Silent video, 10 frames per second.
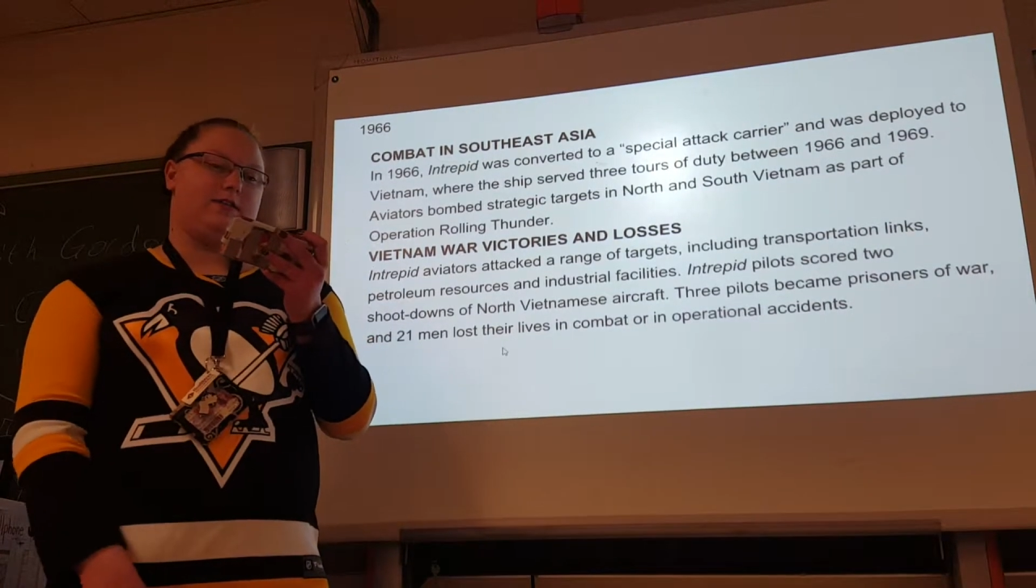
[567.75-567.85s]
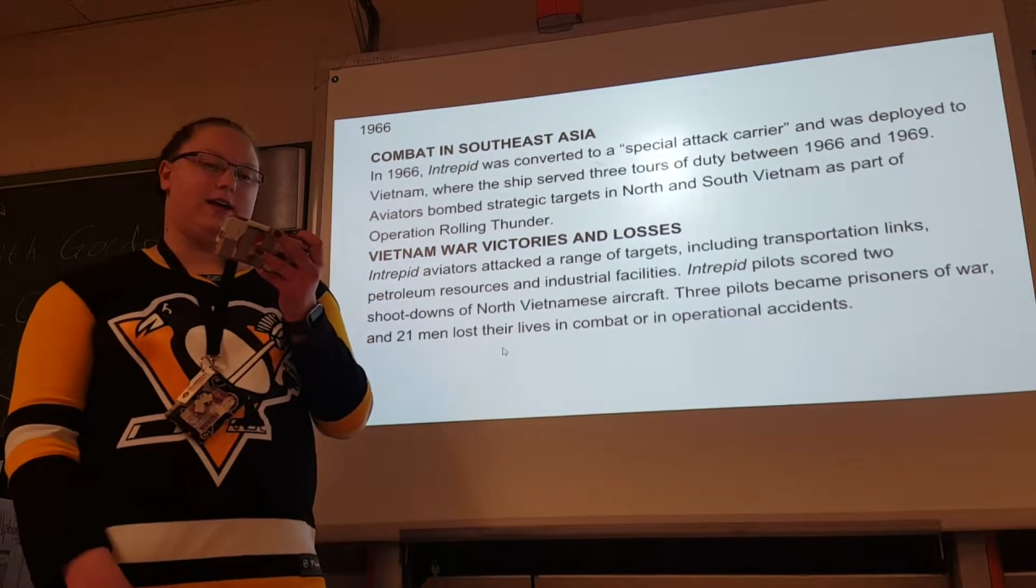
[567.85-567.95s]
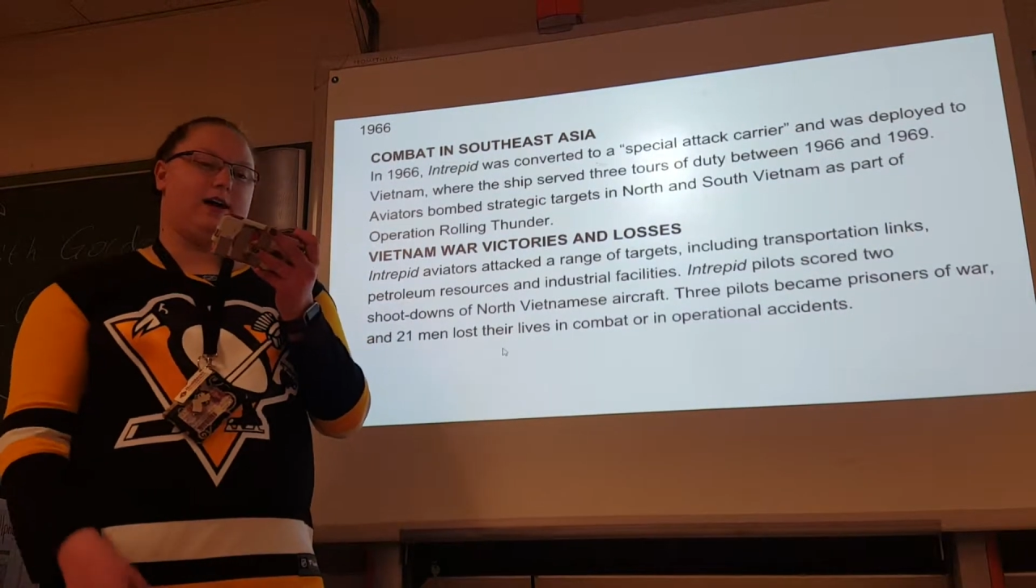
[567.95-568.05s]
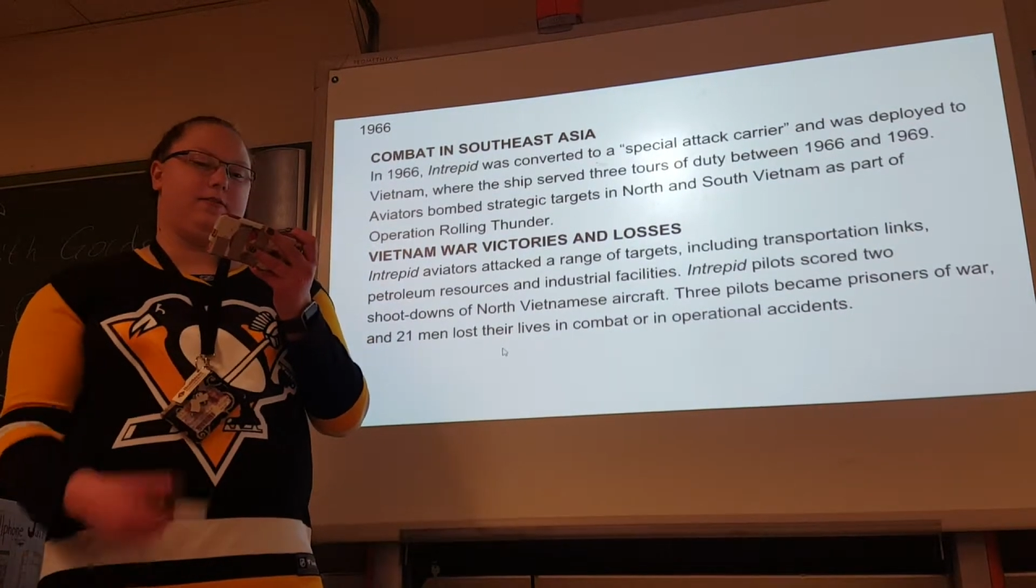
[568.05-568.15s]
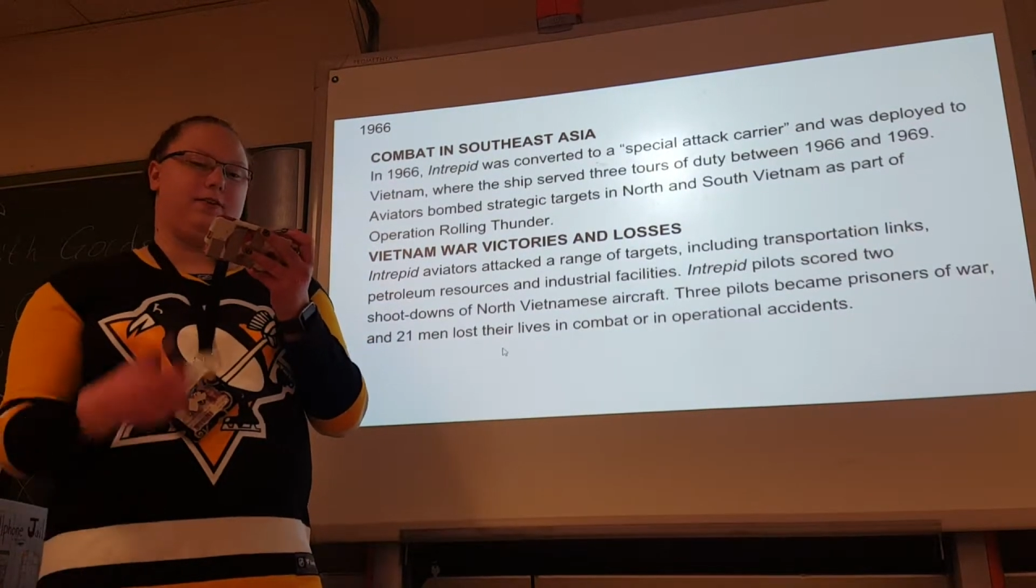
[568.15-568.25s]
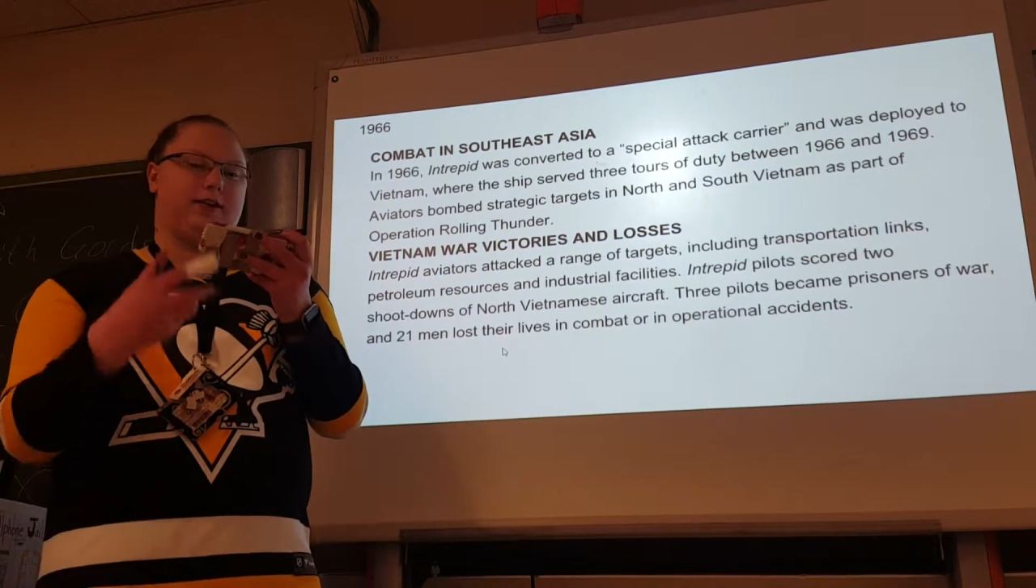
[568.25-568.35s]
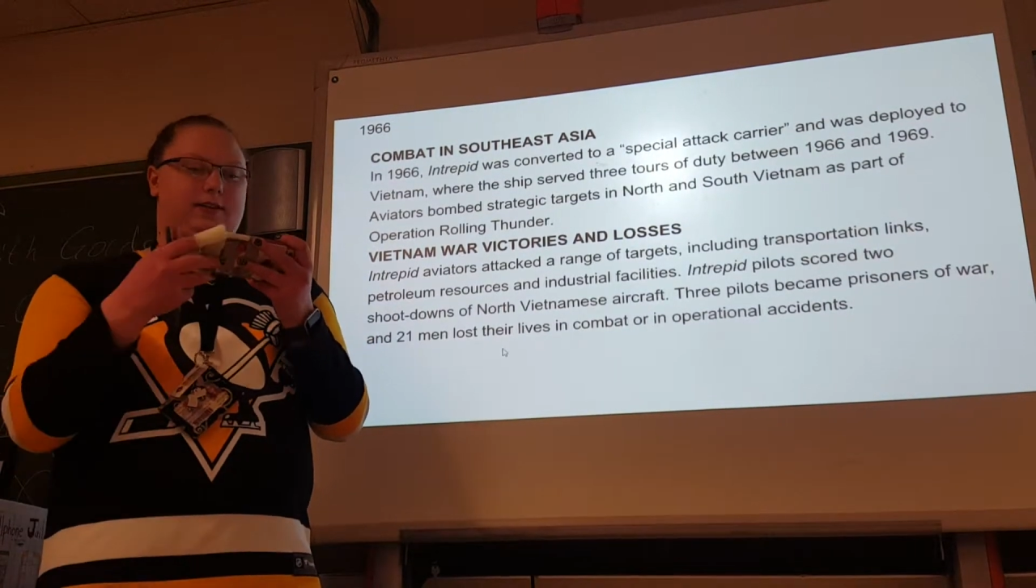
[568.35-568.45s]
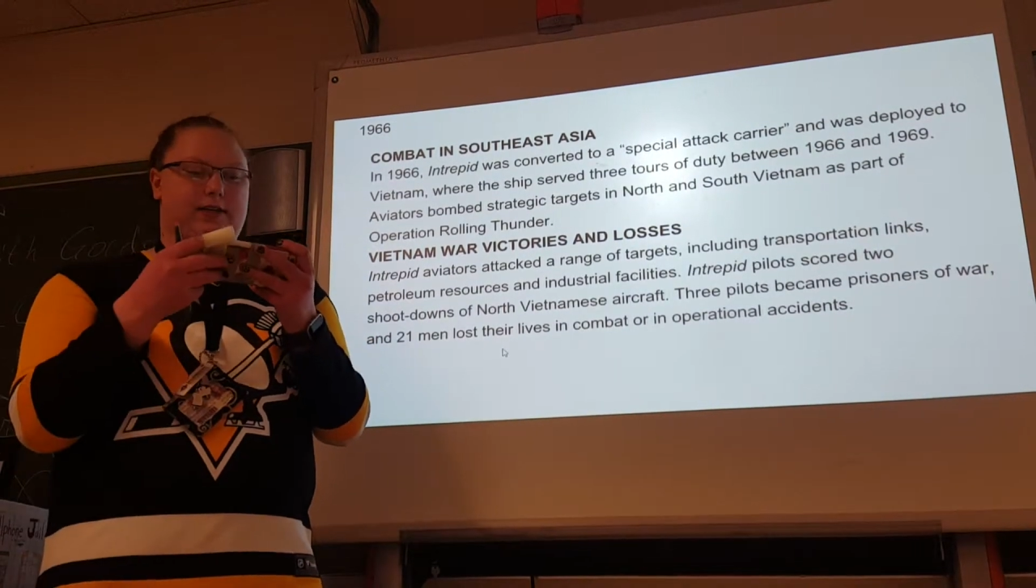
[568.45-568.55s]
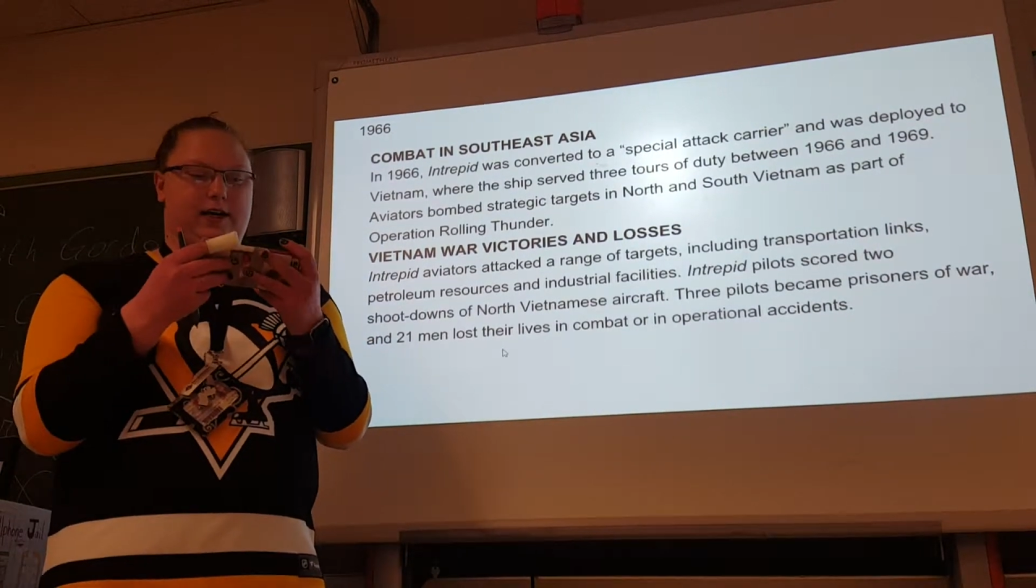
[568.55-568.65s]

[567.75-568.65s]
Southeast